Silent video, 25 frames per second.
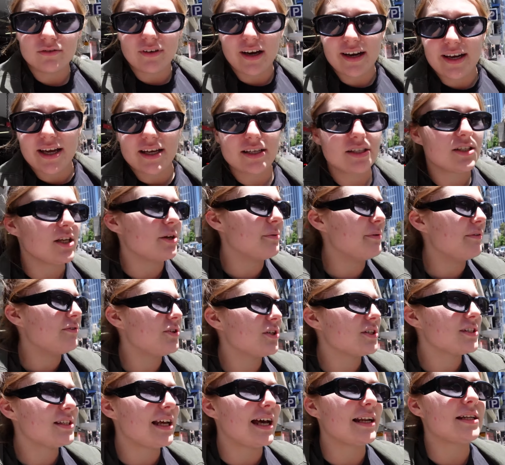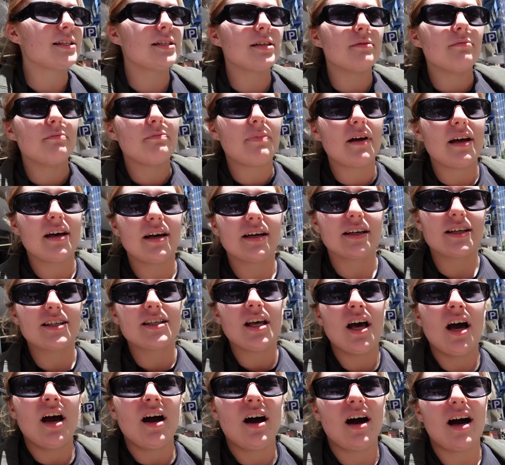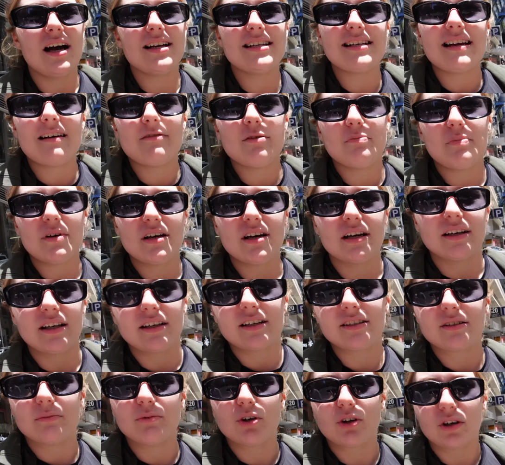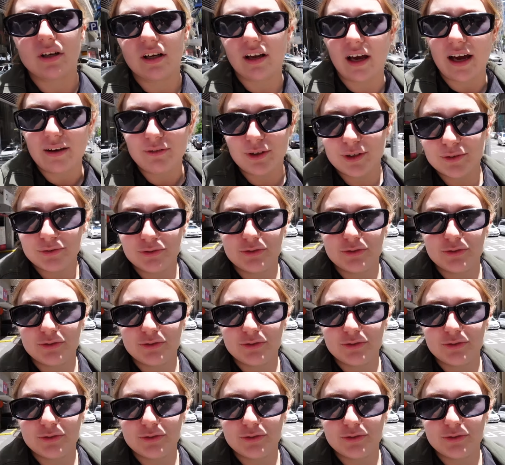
Right, yeah, so we've just had some burgers. I didn't have a burger because I'm not gonna lie, I've got